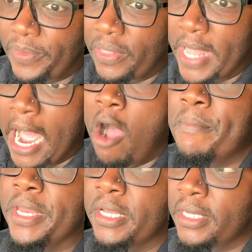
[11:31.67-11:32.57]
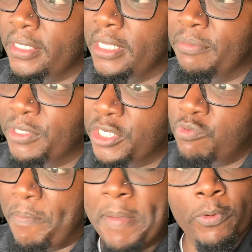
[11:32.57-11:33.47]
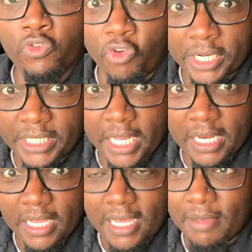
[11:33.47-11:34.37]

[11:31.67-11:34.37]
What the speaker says: Now I'm in a position where people trust it